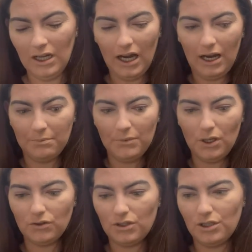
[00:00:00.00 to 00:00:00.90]
I'm
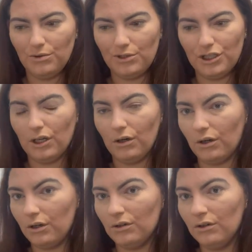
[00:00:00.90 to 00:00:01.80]
not too
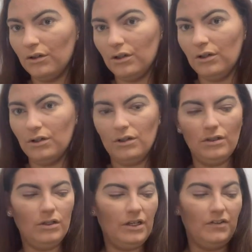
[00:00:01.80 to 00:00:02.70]
sure
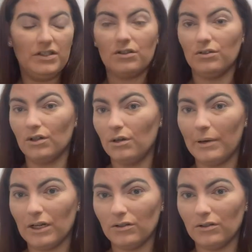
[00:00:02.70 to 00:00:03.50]
if it's gonna go back on